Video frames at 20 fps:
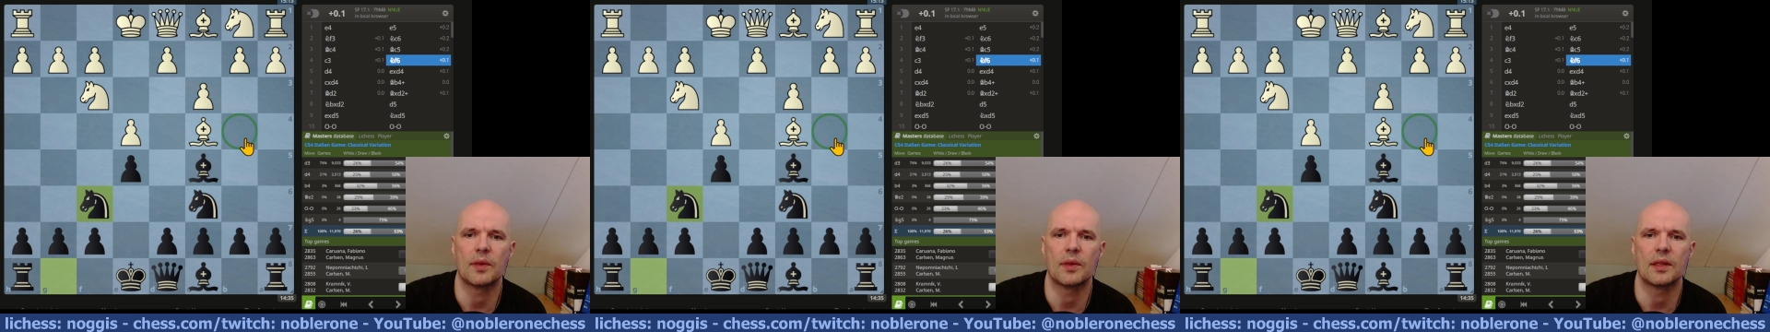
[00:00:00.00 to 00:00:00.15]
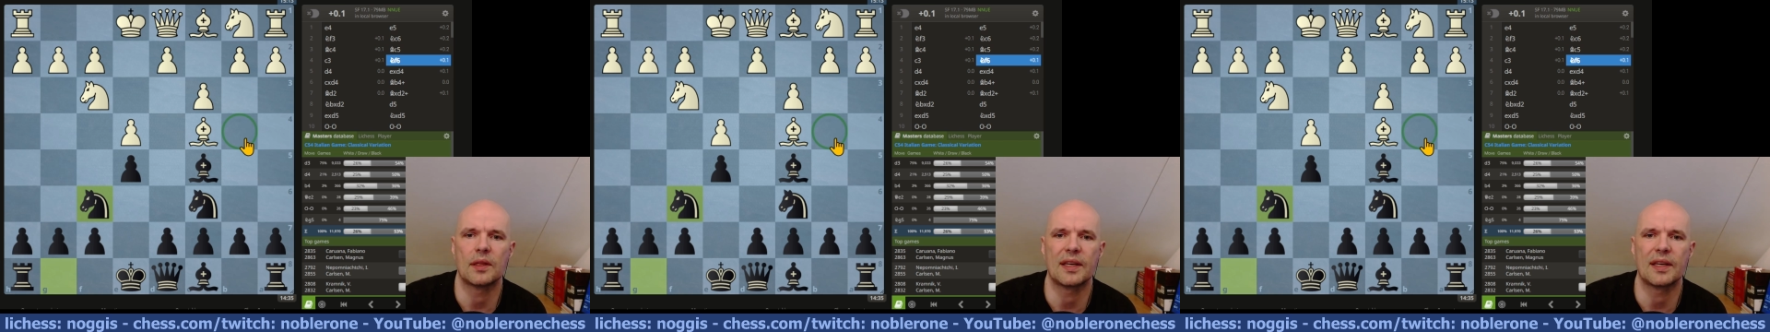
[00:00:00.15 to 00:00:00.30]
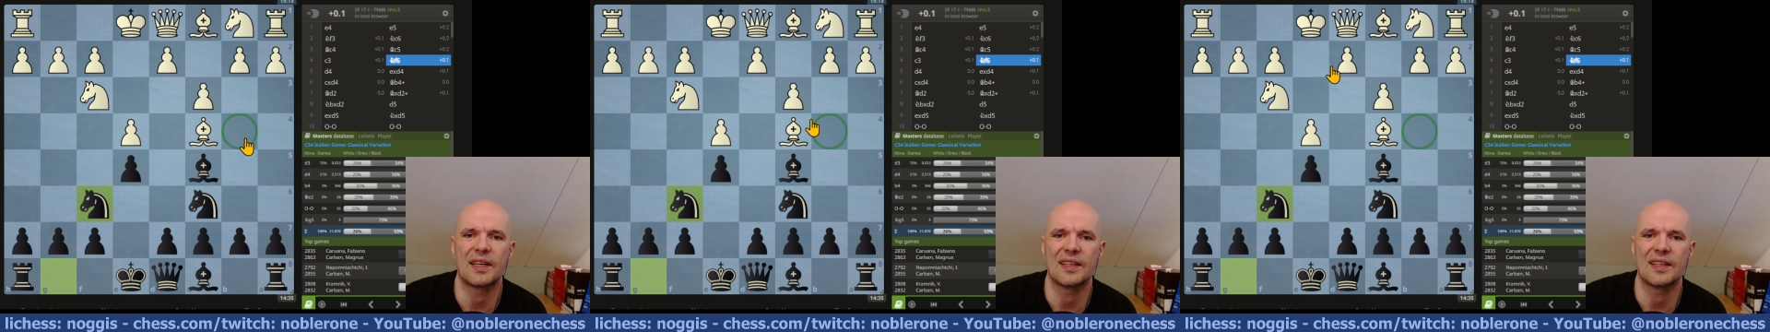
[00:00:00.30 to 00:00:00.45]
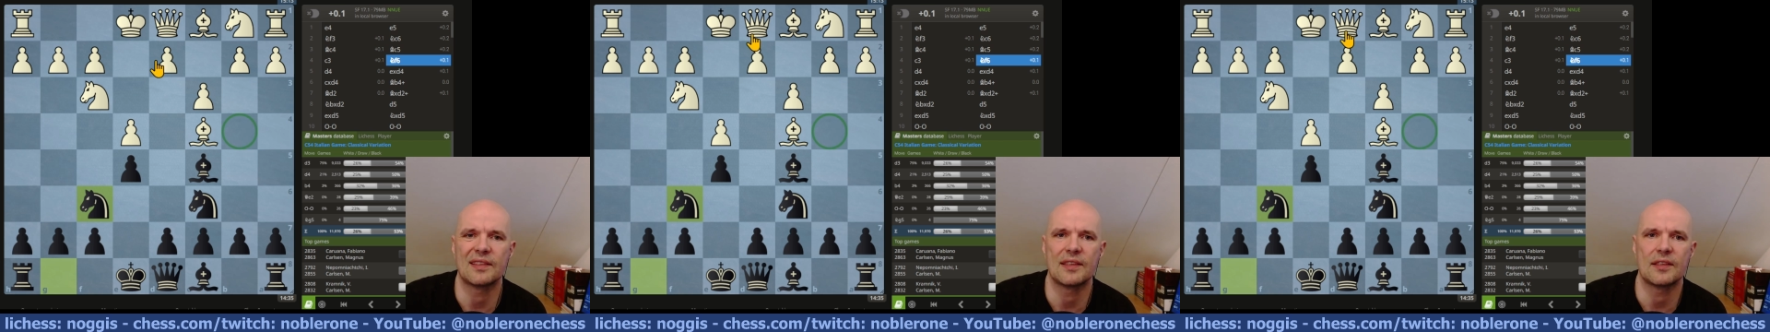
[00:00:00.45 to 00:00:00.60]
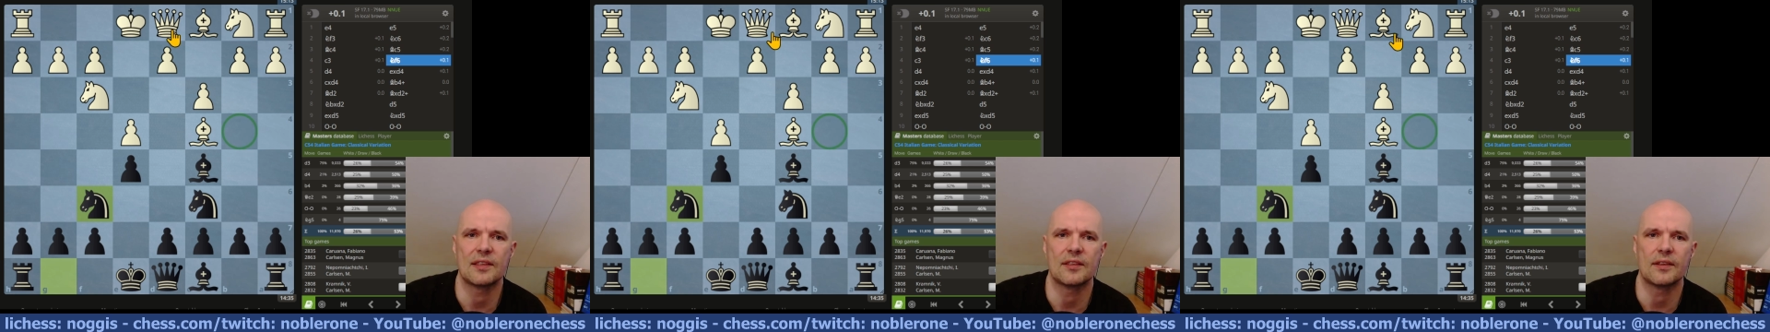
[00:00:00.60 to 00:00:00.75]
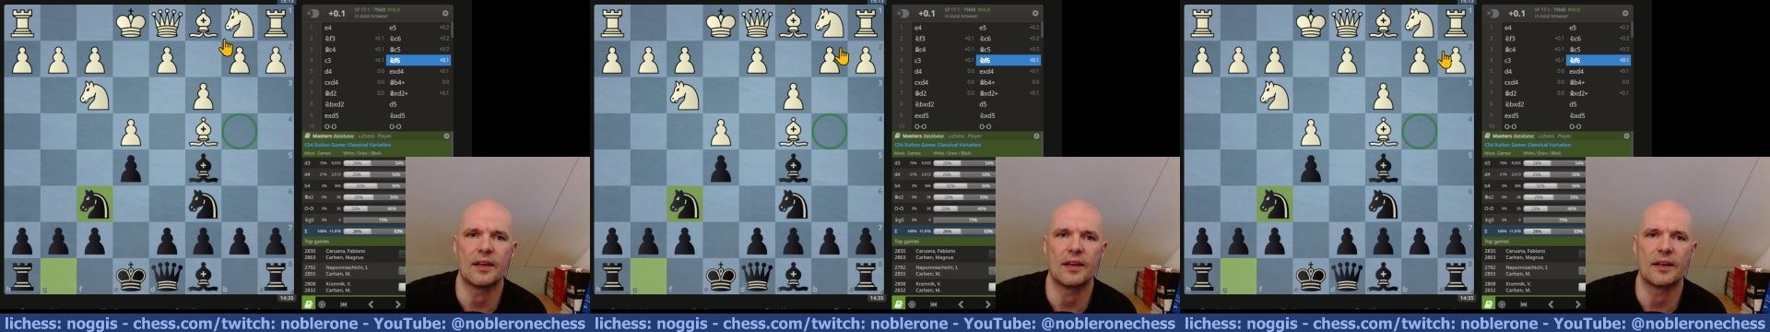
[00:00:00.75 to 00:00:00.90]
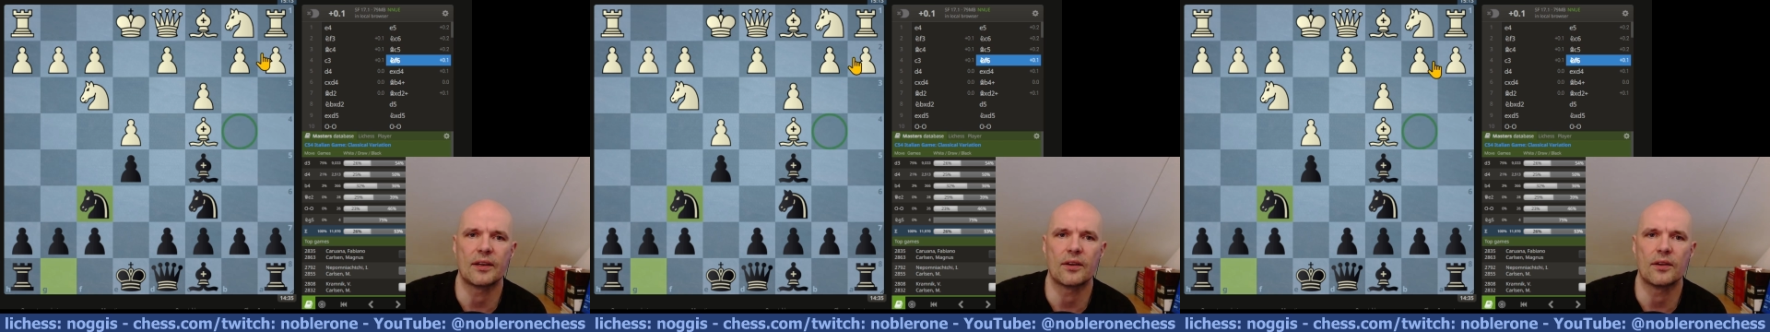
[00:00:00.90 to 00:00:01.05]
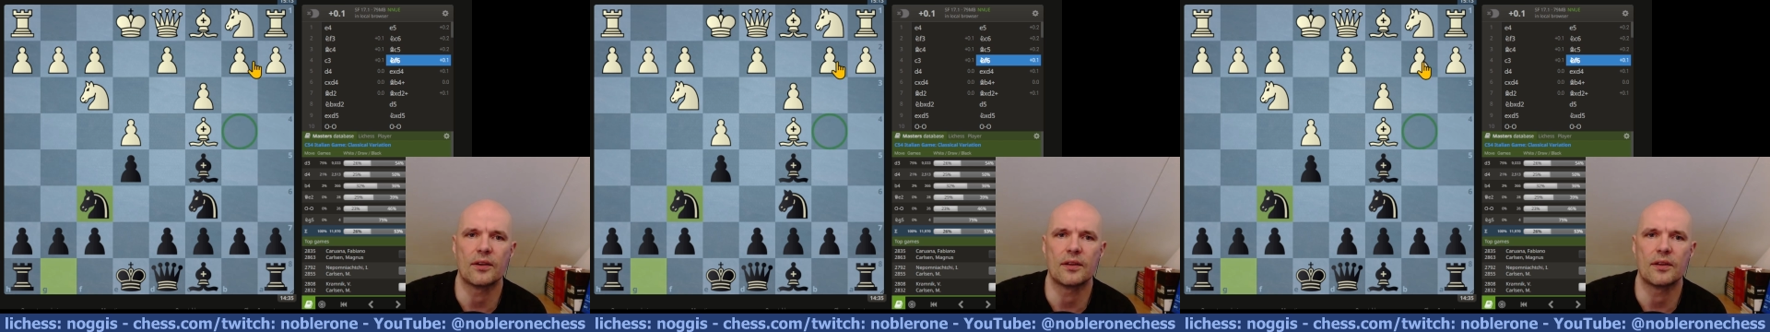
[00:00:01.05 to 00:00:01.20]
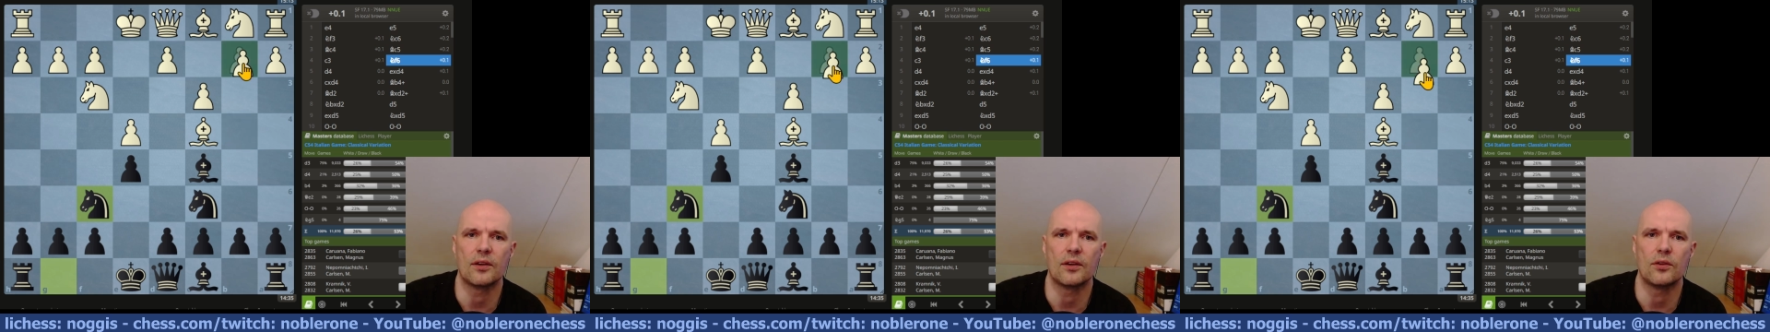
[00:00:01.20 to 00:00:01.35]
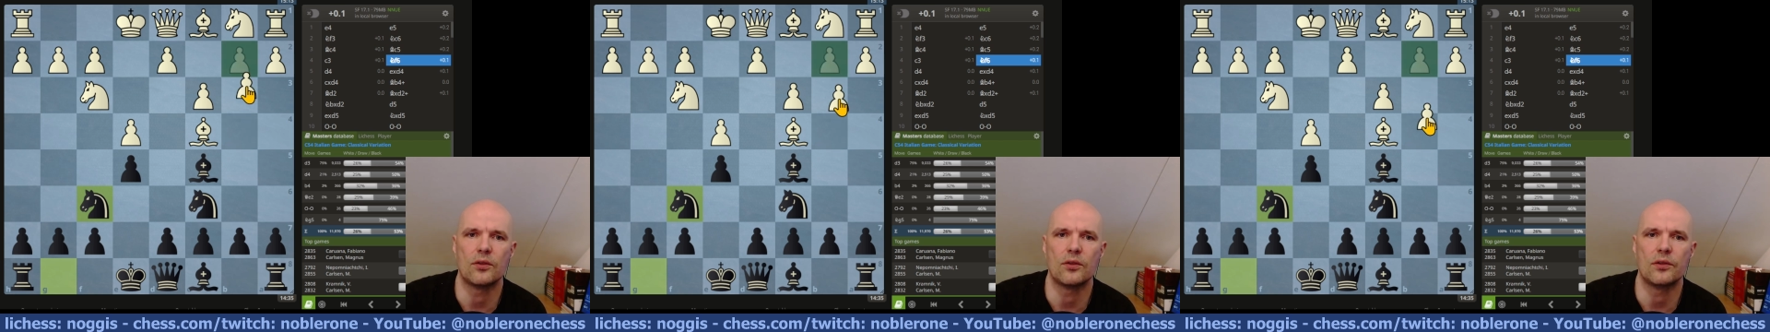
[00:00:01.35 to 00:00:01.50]
but I guess it's like
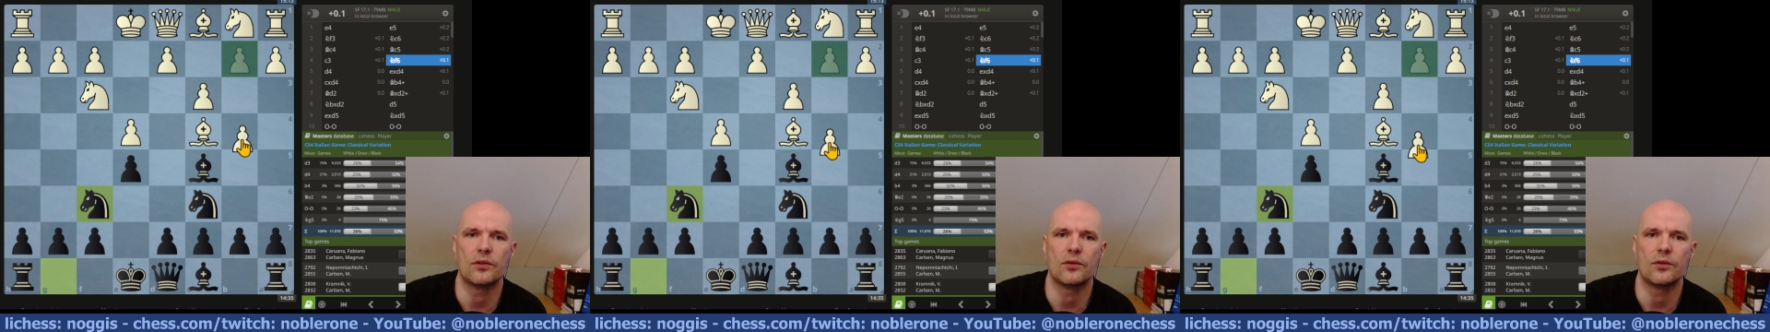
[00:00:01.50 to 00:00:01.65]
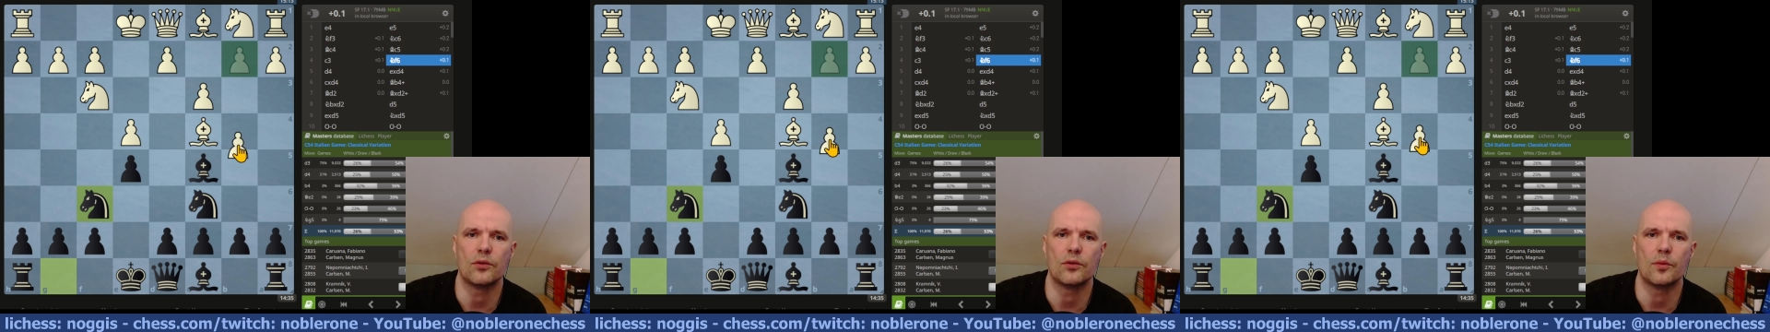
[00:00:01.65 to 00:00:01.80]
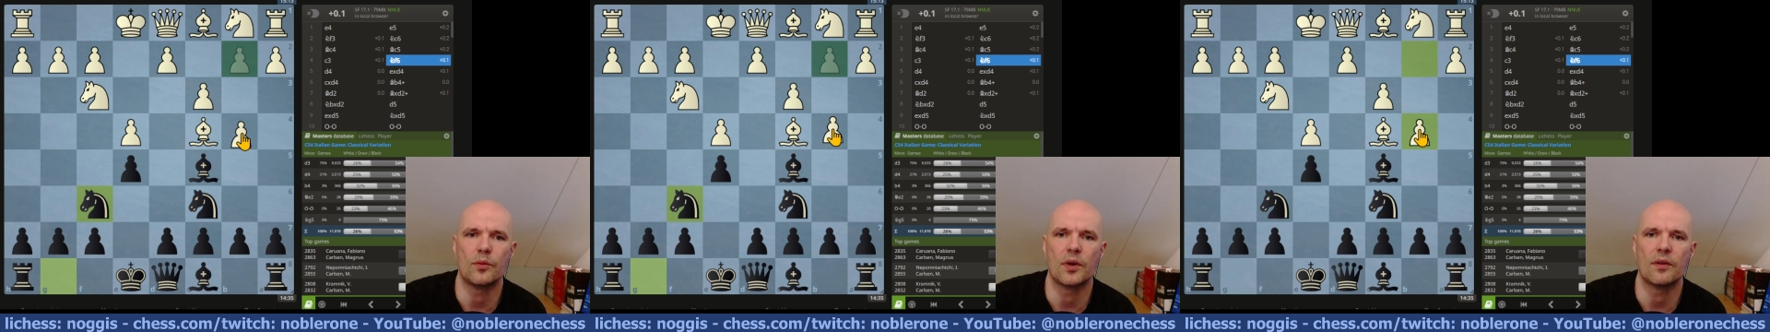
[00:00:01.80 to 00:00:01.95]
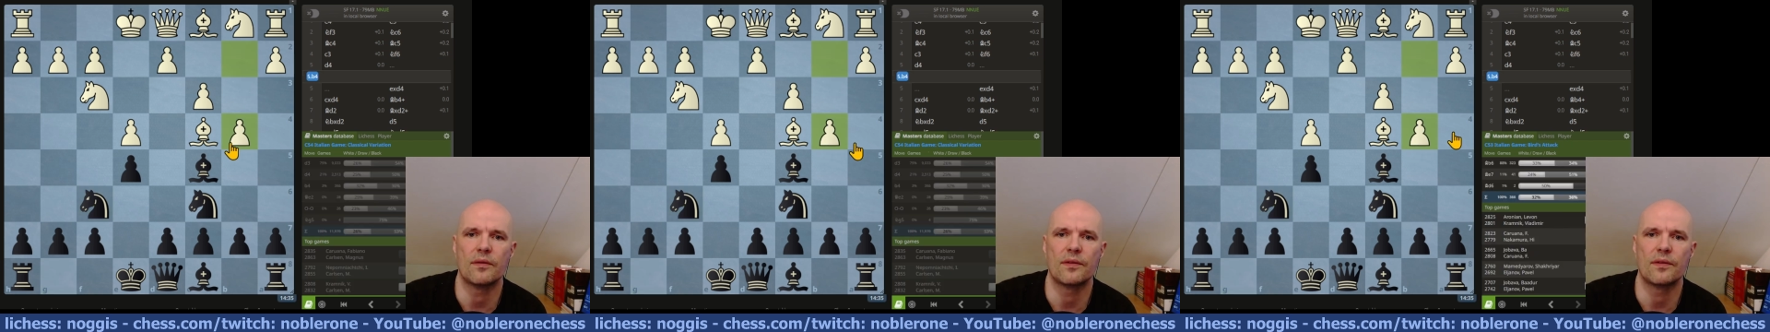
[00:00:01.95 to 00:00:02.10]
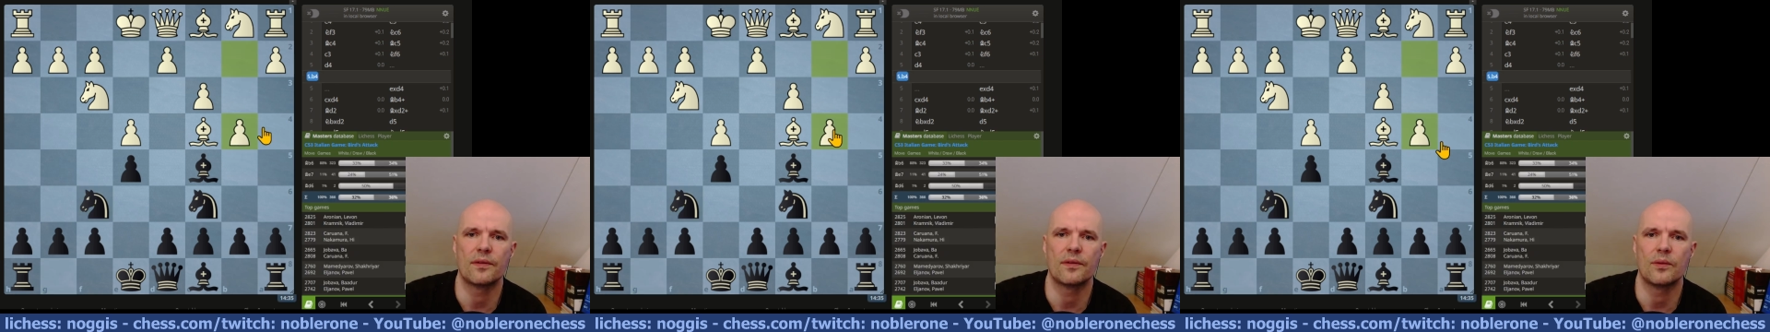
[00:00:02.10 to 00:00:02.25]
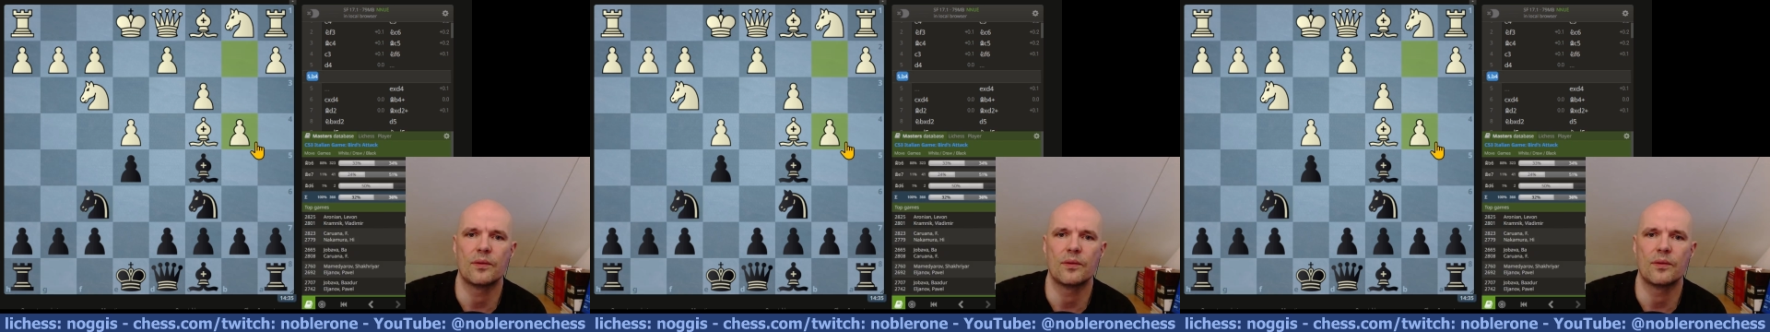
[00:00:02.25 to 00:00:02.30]
the Dubov